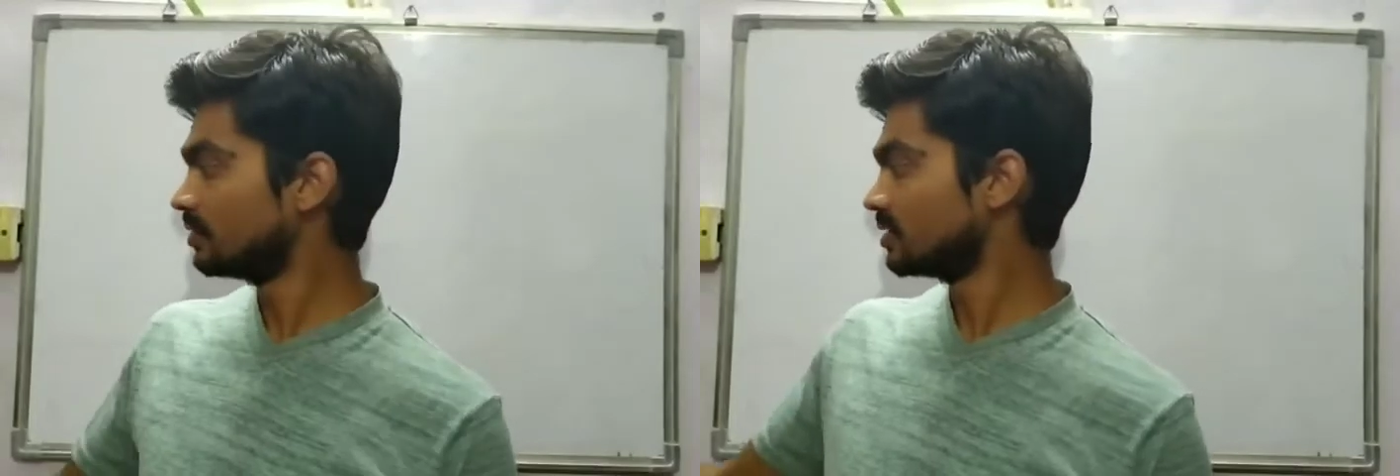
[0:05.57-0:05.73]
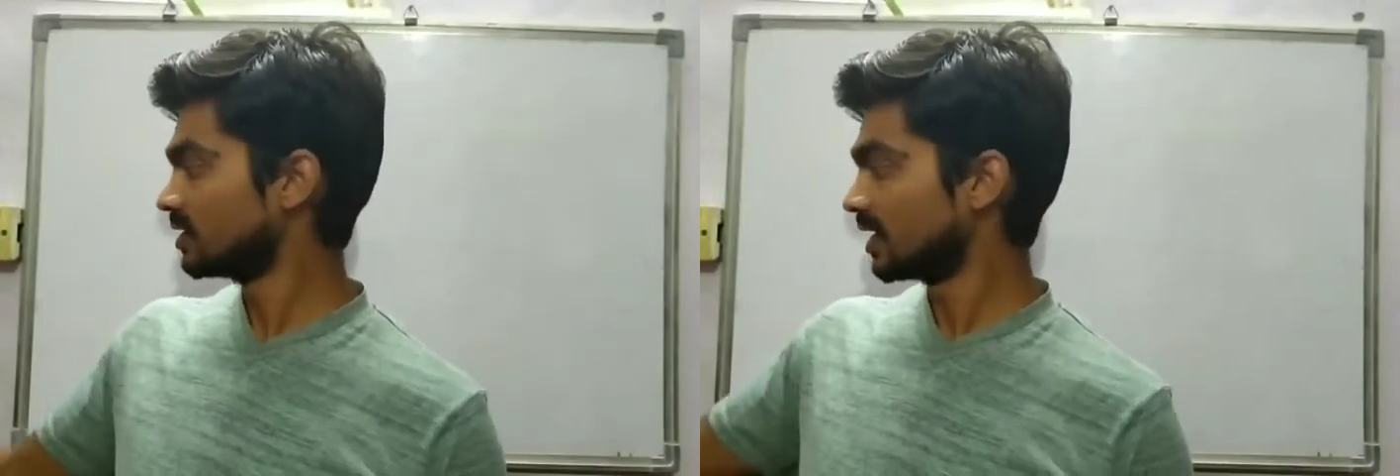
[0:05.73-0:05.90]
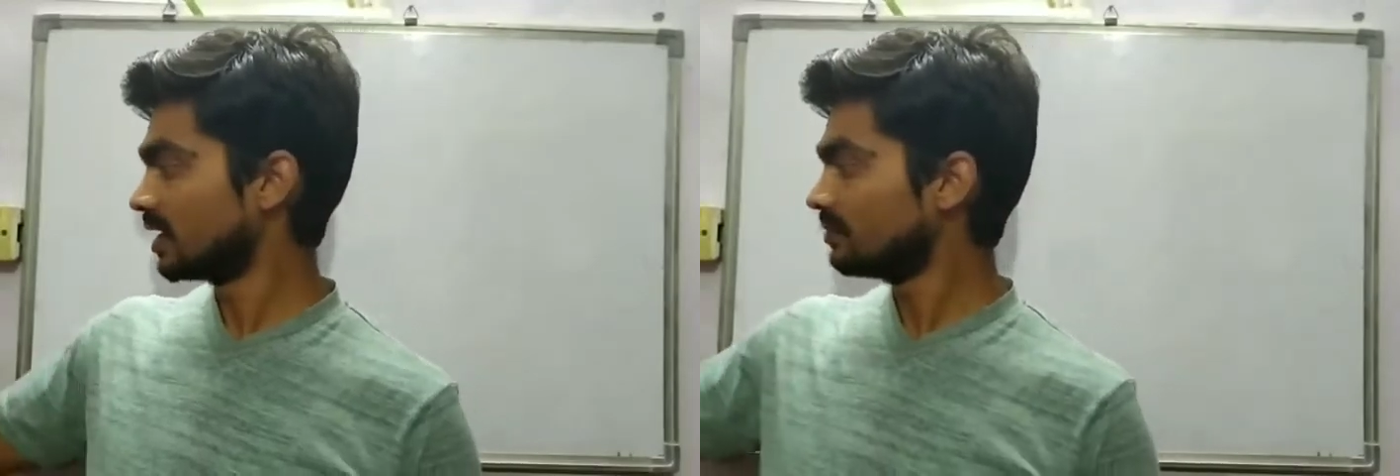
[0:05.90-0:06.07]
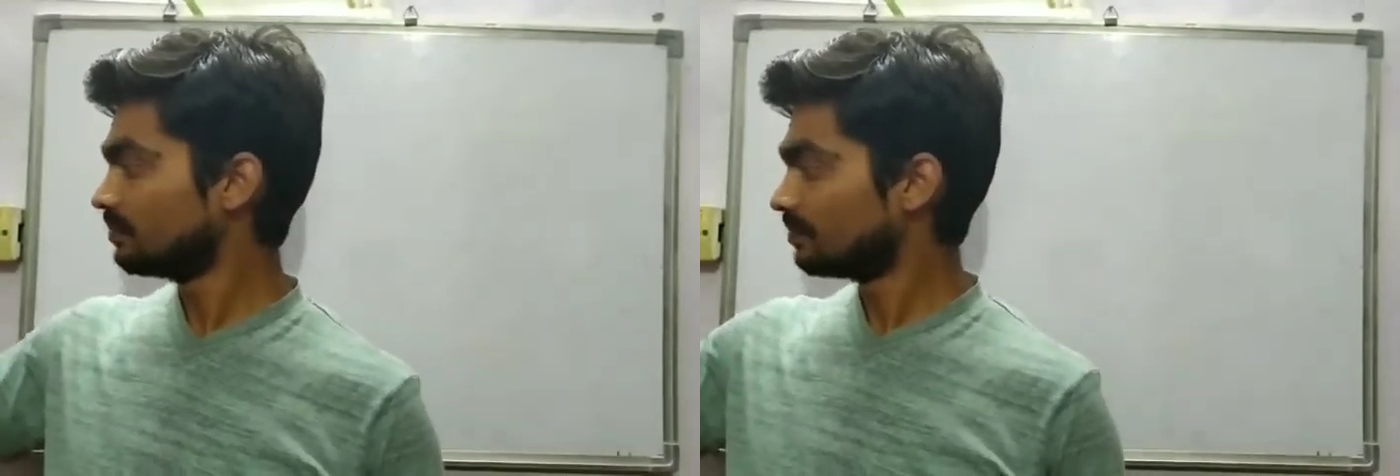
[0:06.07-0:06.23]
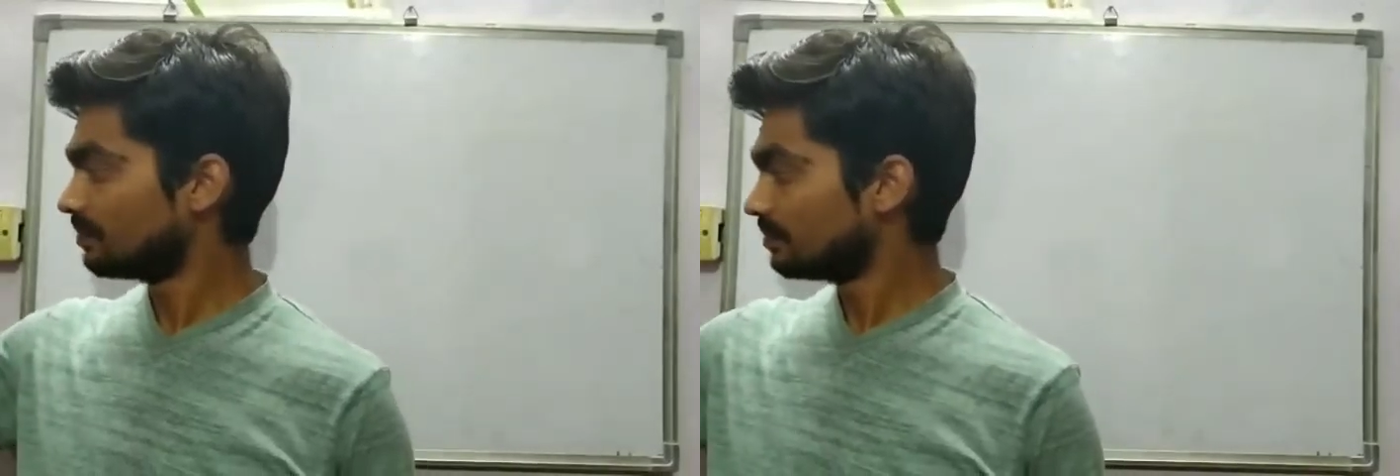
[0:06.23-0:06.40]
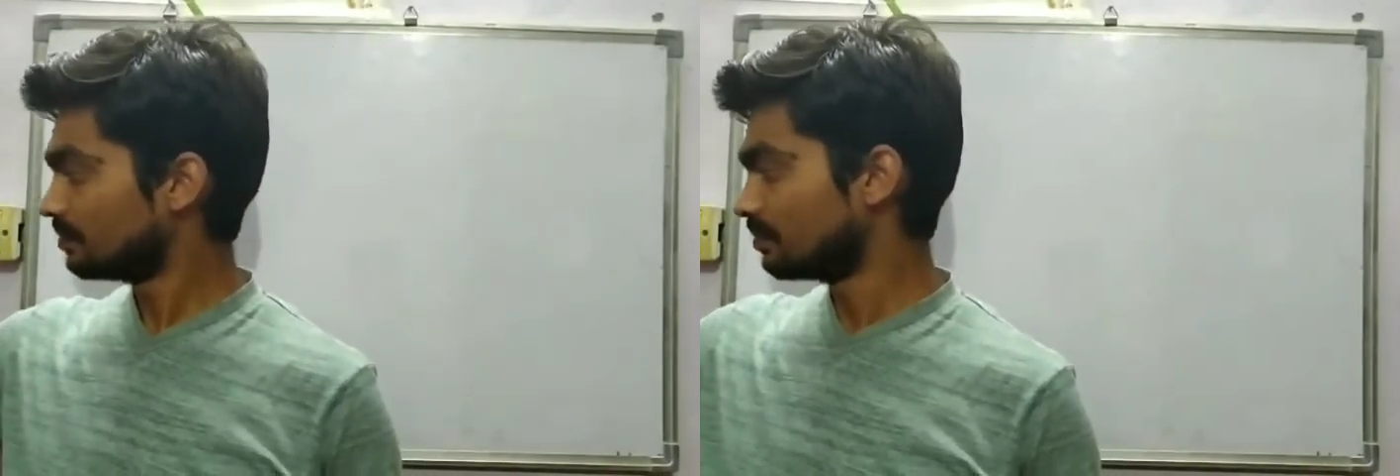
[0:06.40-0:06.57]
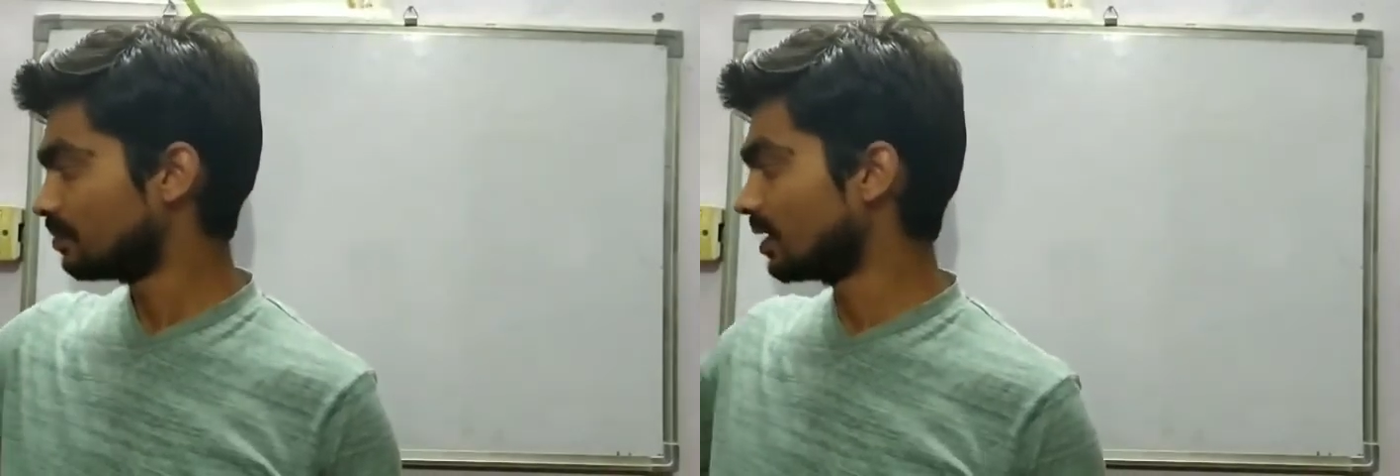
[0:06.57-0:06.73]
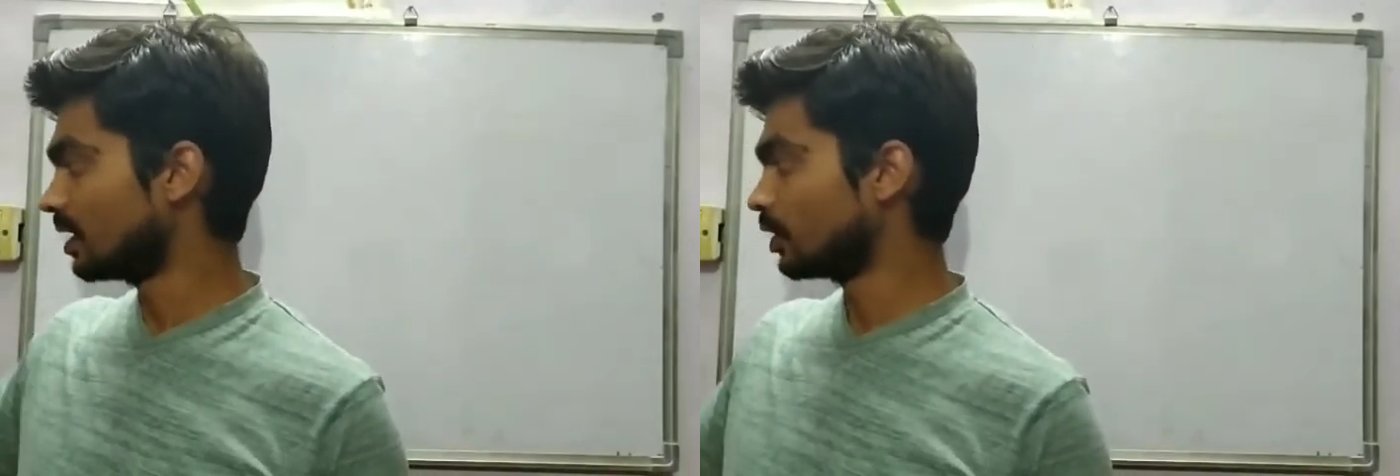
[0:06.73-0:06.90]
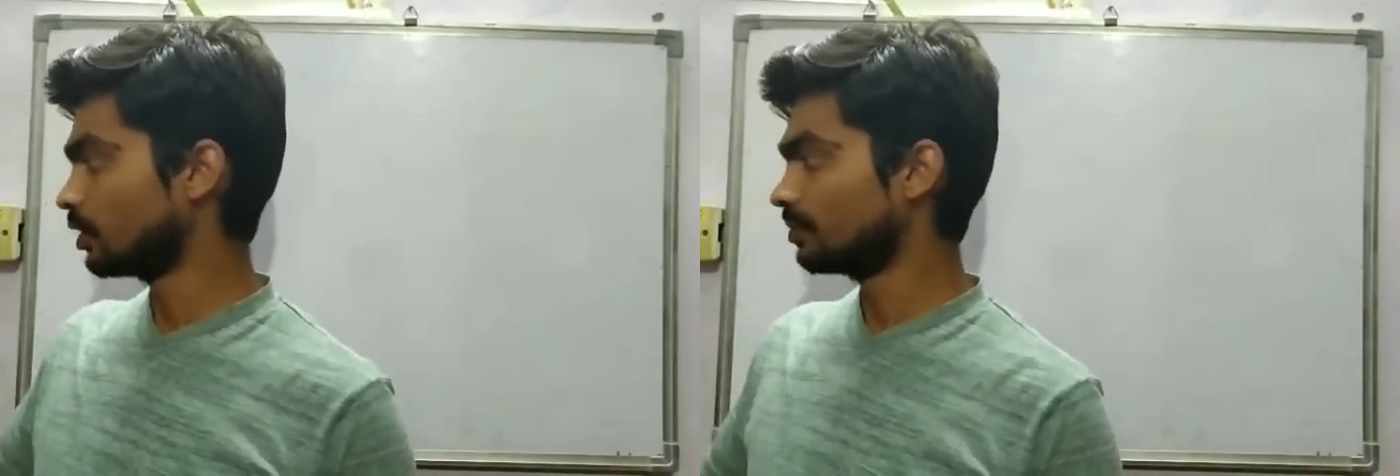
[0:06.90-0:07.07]
the second
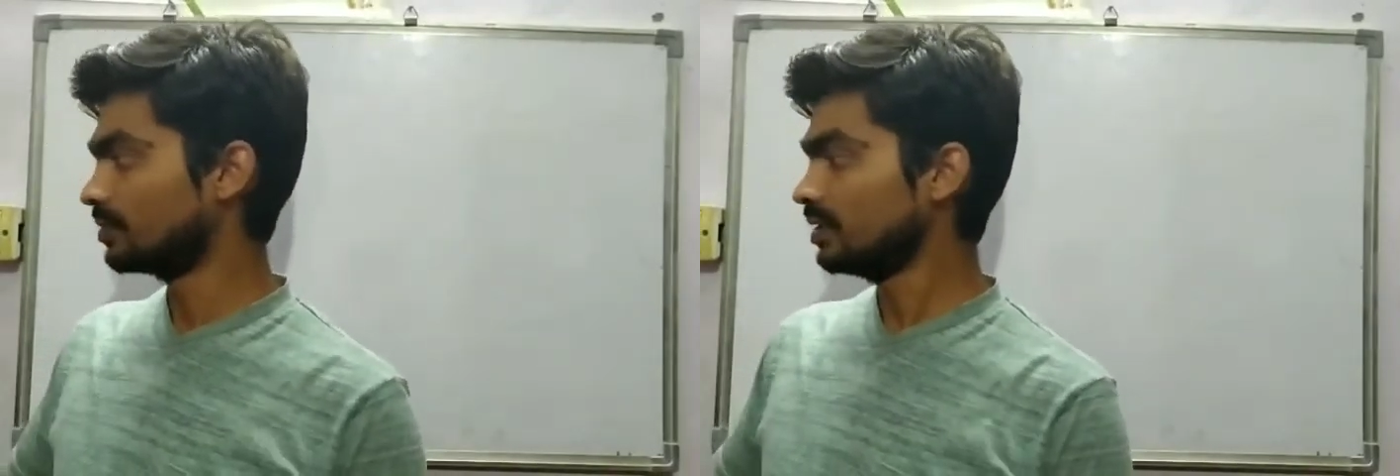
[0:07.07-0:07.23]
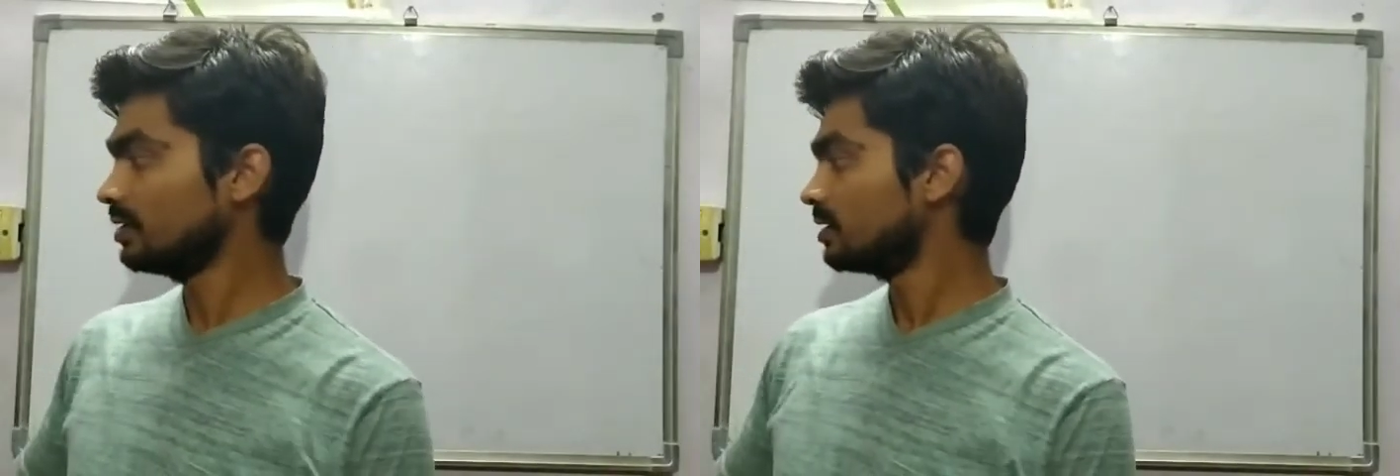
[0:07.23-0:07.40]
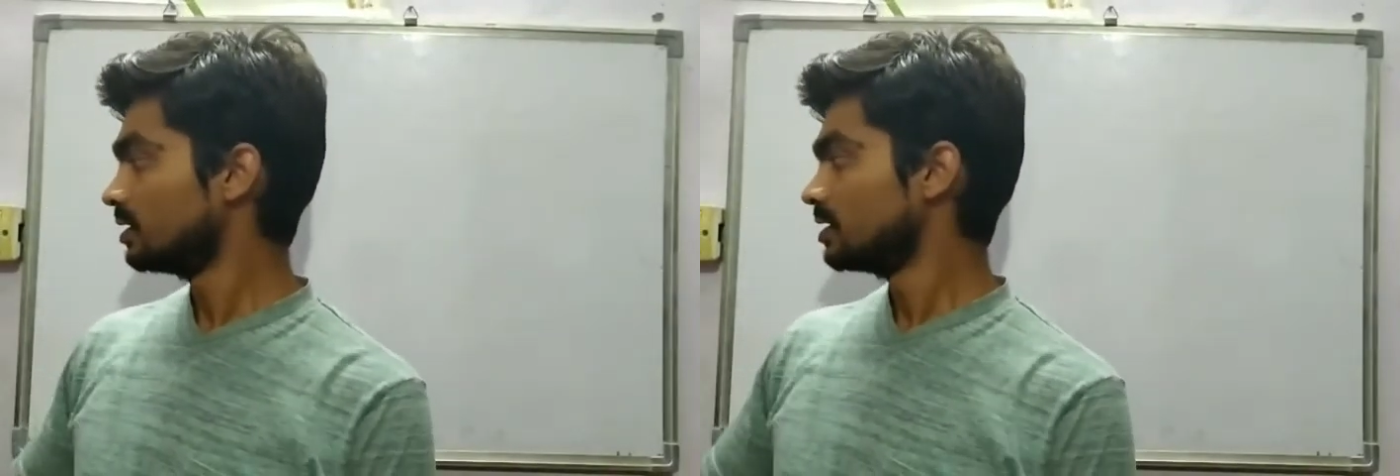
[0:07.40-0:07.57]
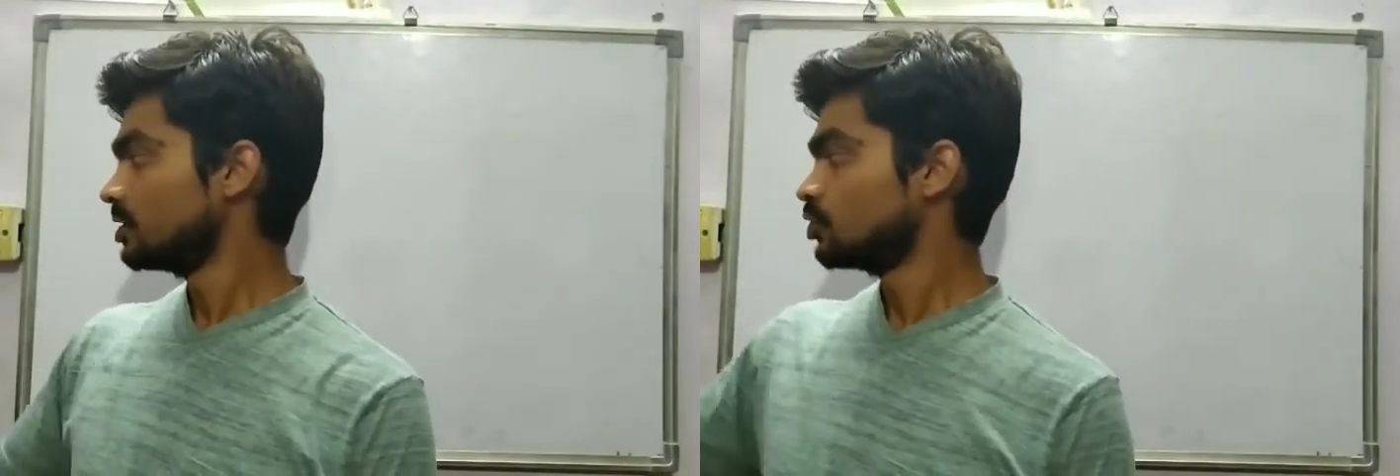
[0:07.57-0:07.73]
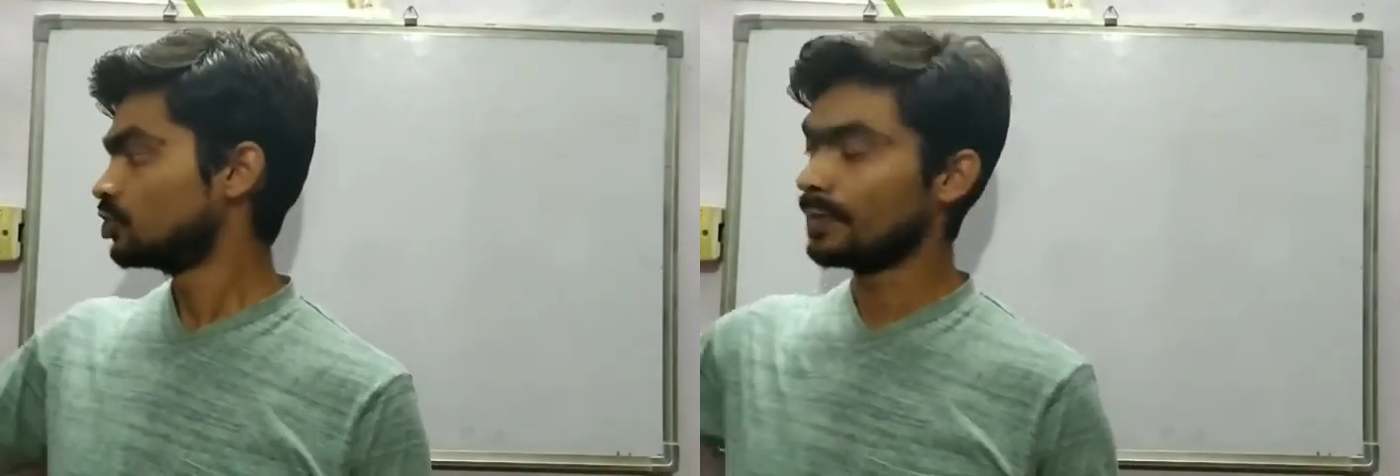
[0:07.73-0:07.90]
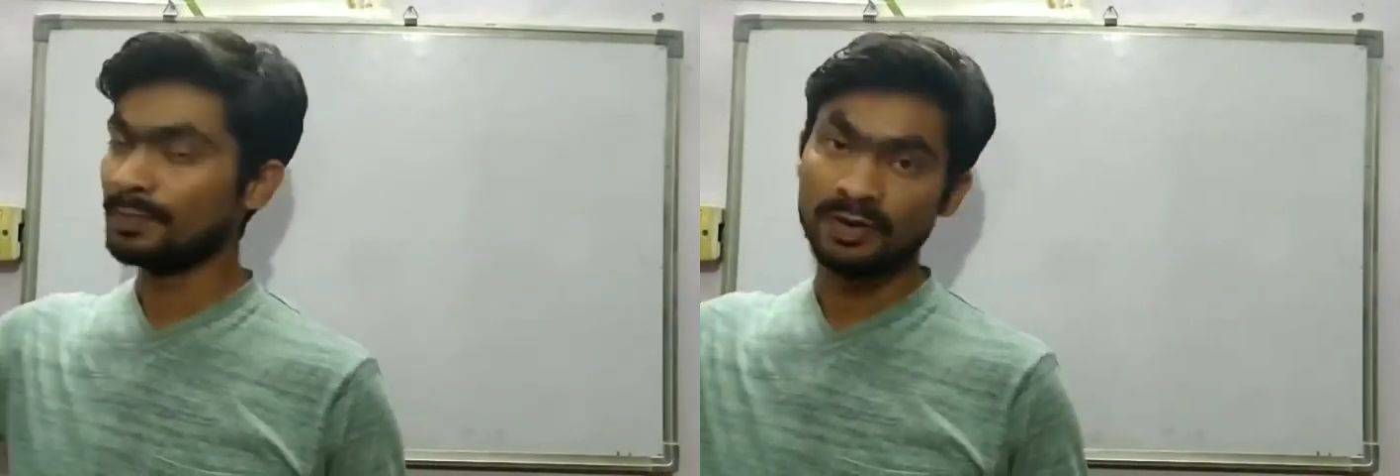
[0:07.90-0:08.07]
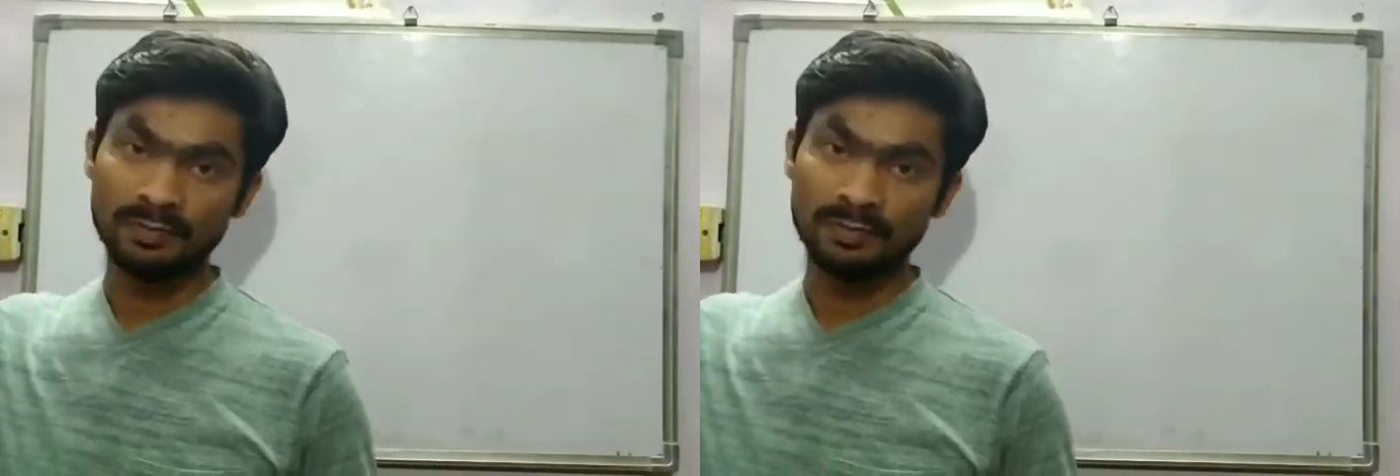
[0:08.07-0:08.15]
part of the chapter